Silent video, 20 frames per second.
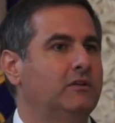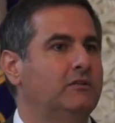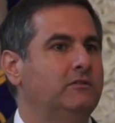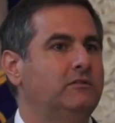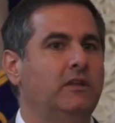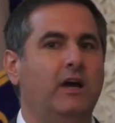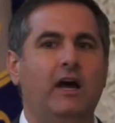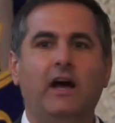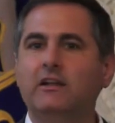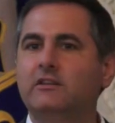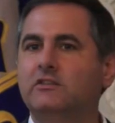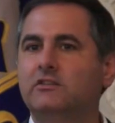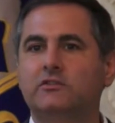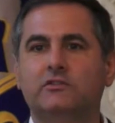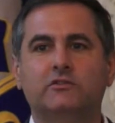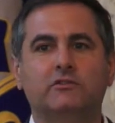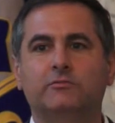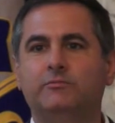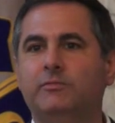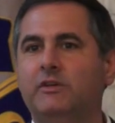not
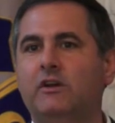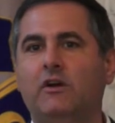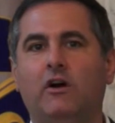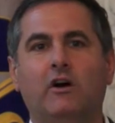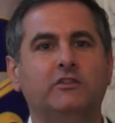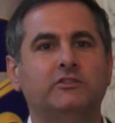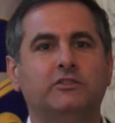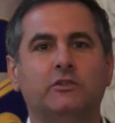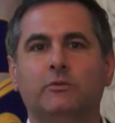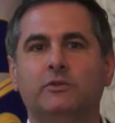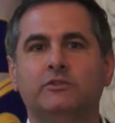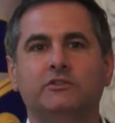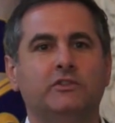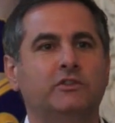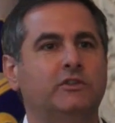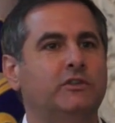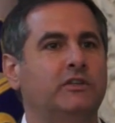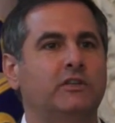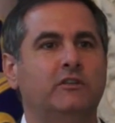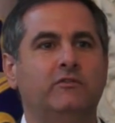because it was a
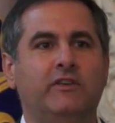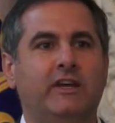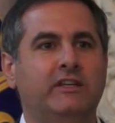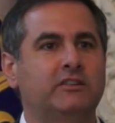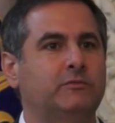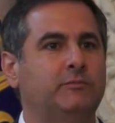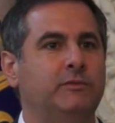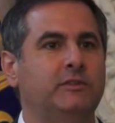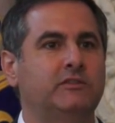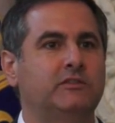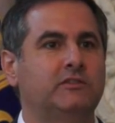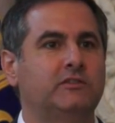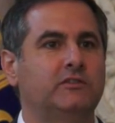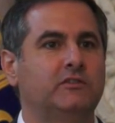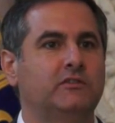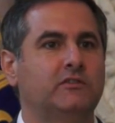good investment.